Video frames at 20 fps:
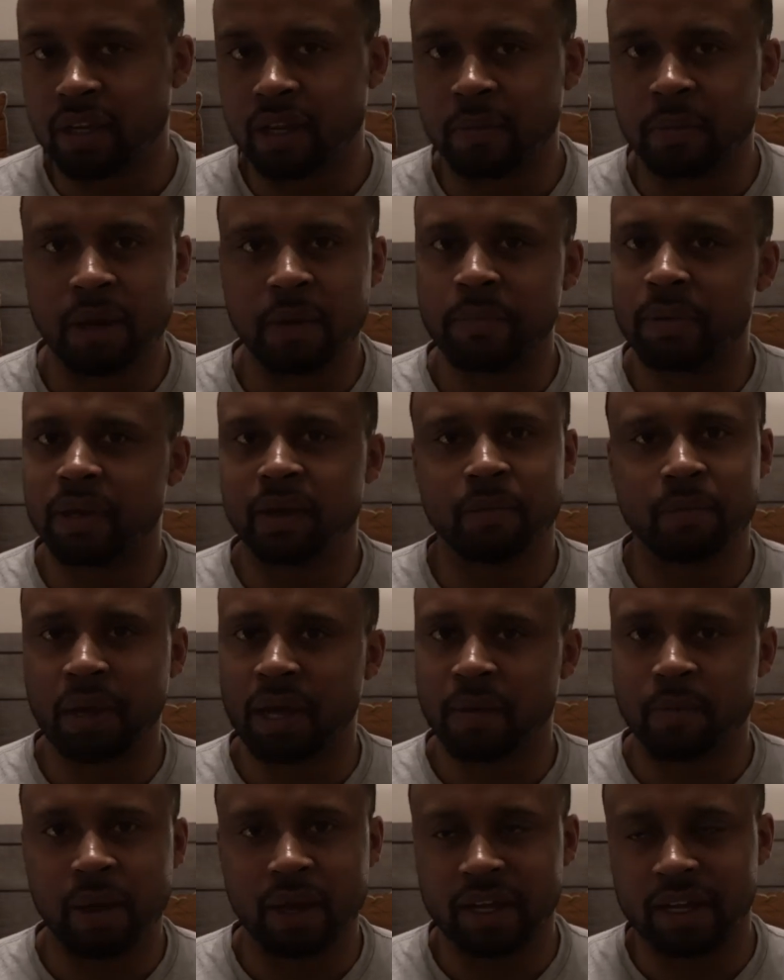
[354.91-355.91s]
I'm not being
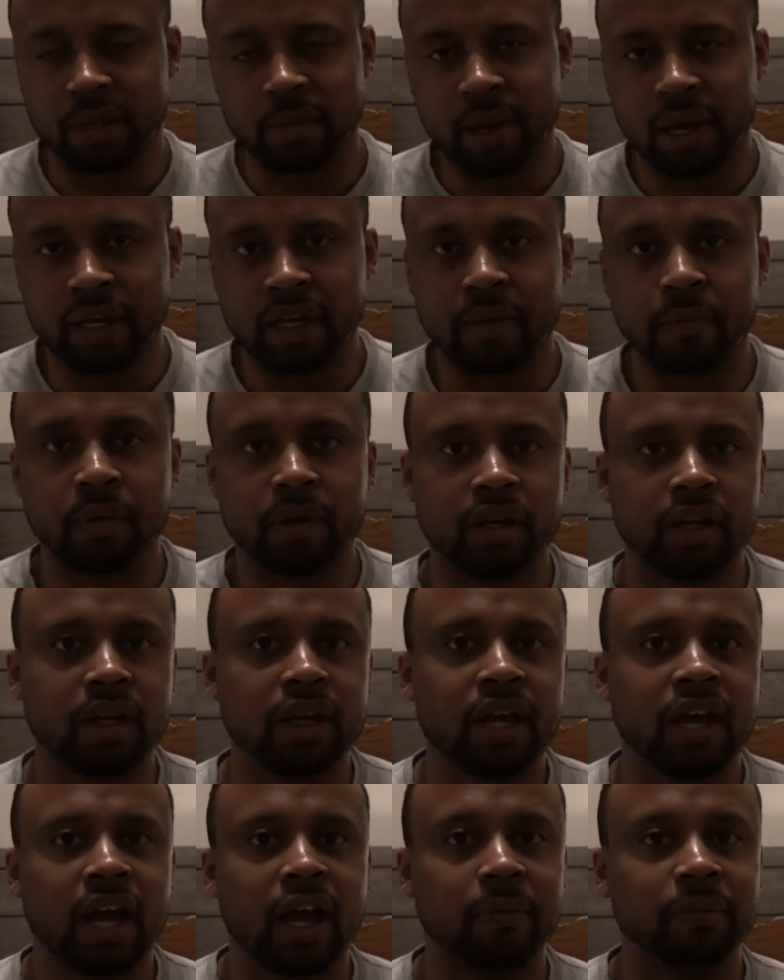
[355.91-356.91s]
paid by anybody, but
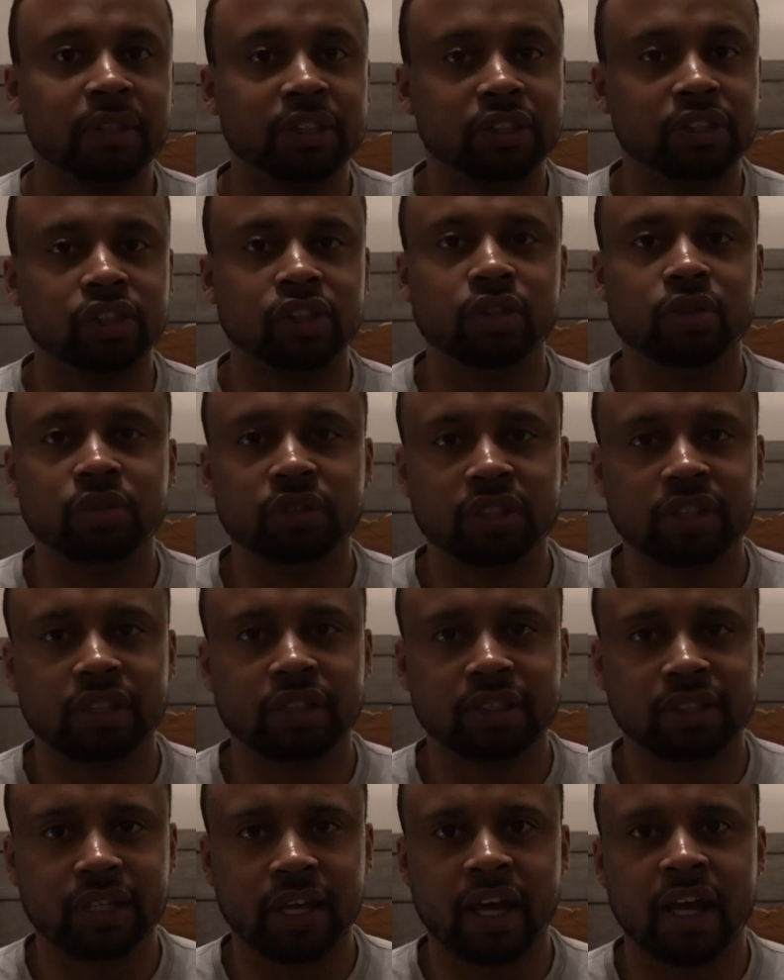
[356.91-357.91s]
I'm just using
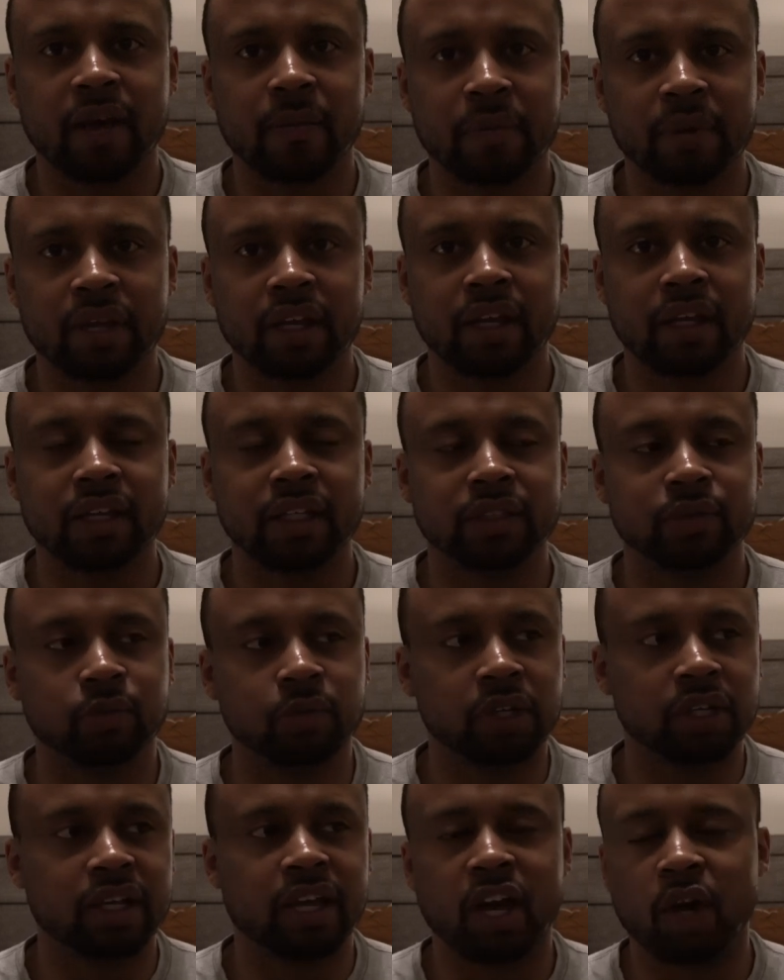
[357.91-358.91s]
this app and it's
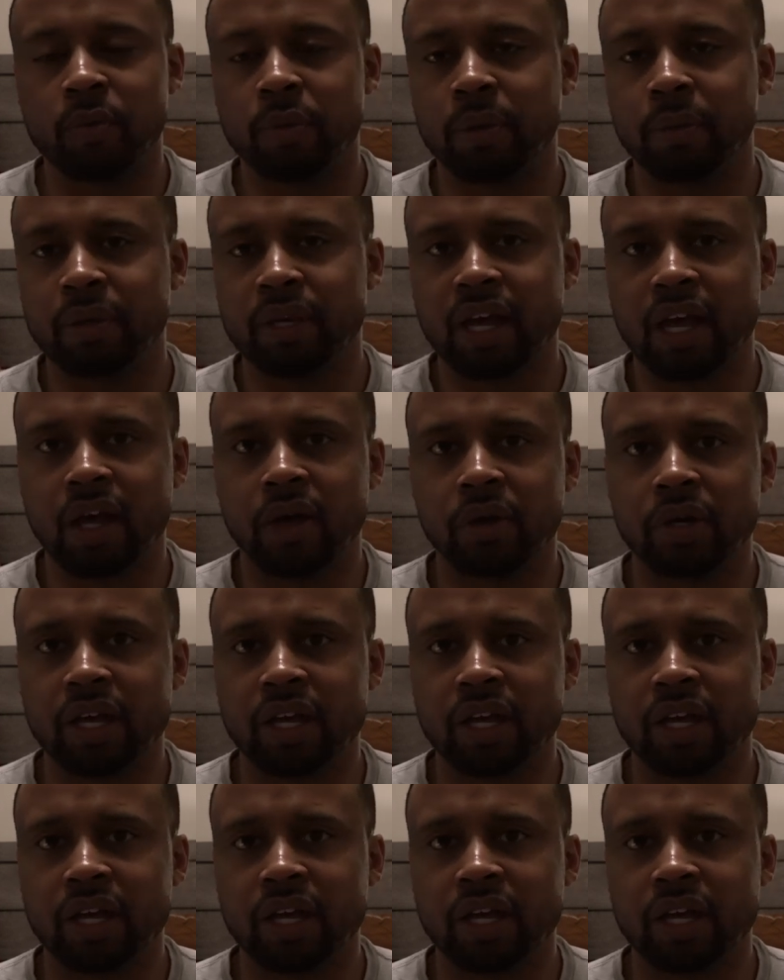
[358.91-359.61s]
really helping me out.